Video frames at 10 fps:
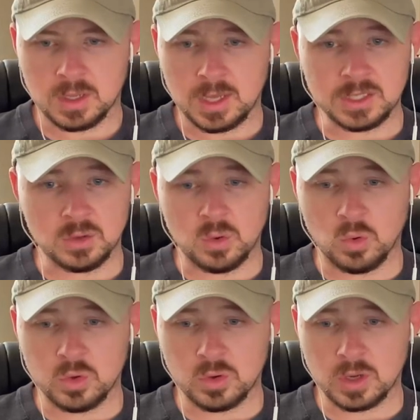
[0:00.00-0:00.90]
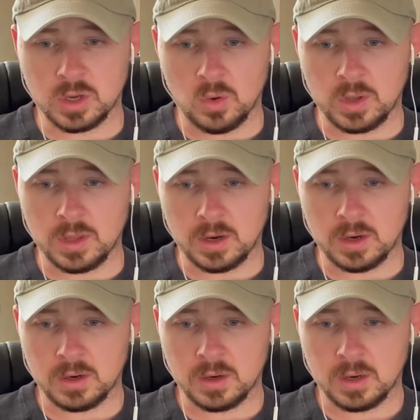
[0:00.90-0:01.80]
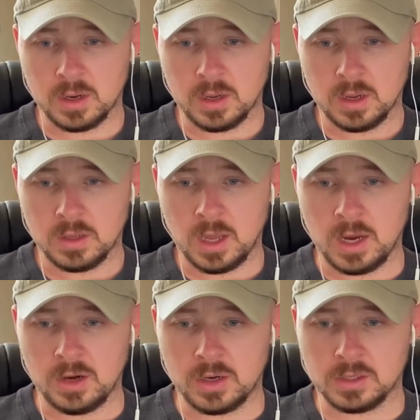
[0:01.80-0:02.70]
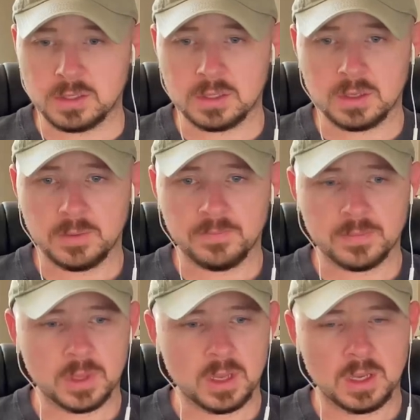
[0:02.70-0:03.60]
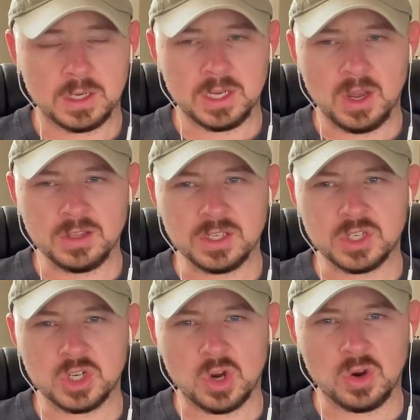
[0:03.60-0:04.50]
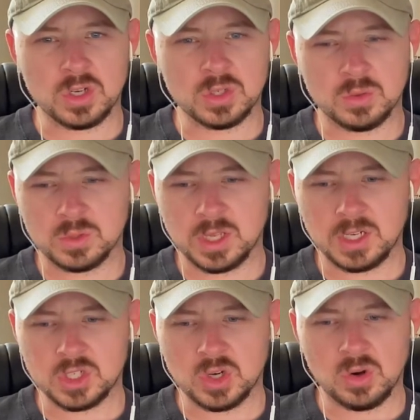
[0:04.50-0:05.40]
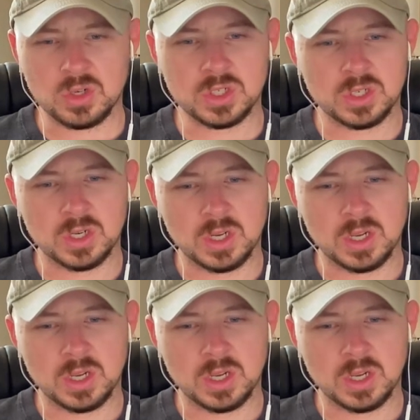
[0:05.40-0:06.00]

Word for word: That's so cool you can go in there. Oh, here it is. Do you call this a church? Is that a church?